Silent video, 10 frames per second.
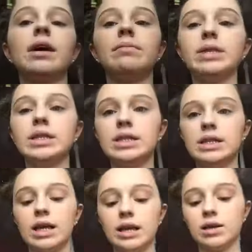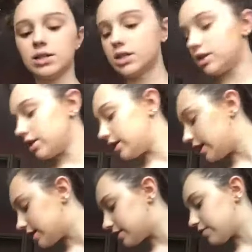I'm gonna see, like, on certain
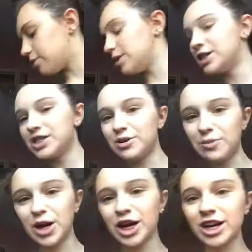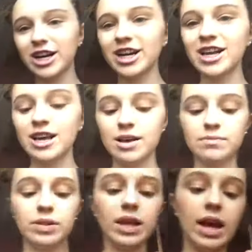days if it wants to work.
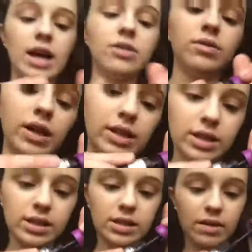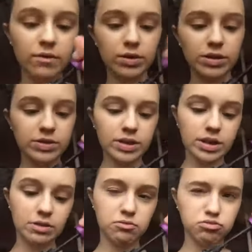But, like, I don't like this. I've only used it,
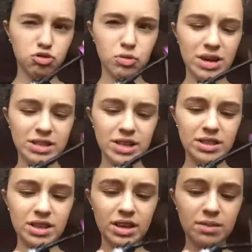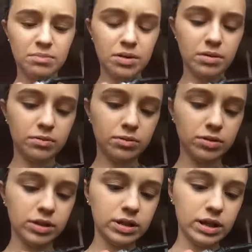like, twice, I think. But
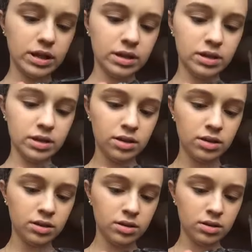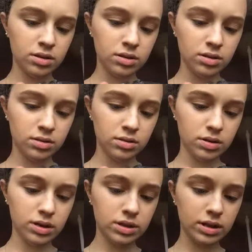we'll see.
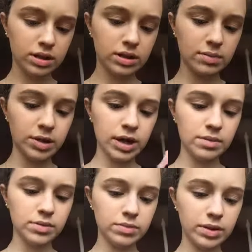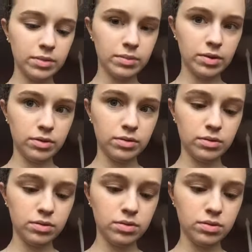Because, like, sometimes I'm in the
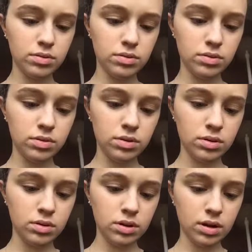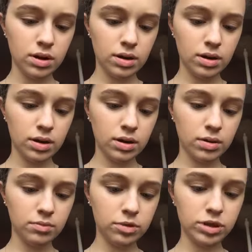mood.
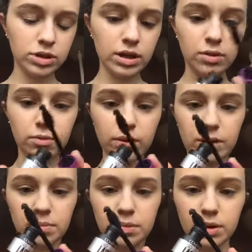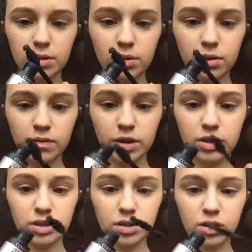We'll just, like, wipe it off.
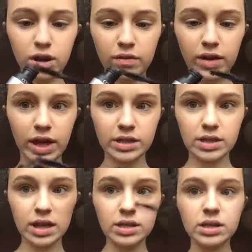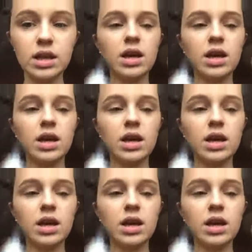There's a lot of excess.